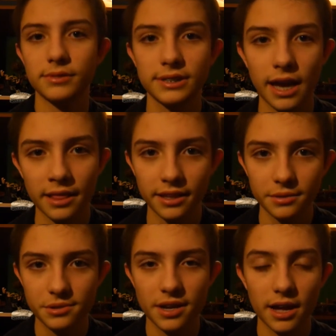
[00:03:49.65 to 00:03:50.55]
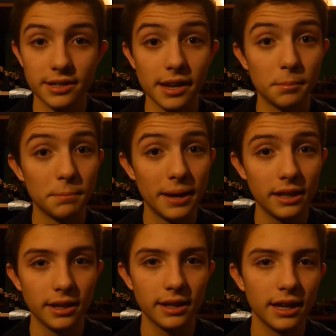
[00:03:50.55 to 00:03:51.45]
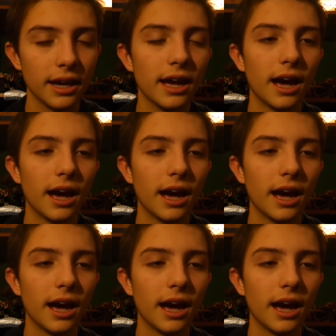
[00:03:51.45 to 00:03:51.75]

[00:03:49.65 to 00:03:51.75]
Skylanders content mainly,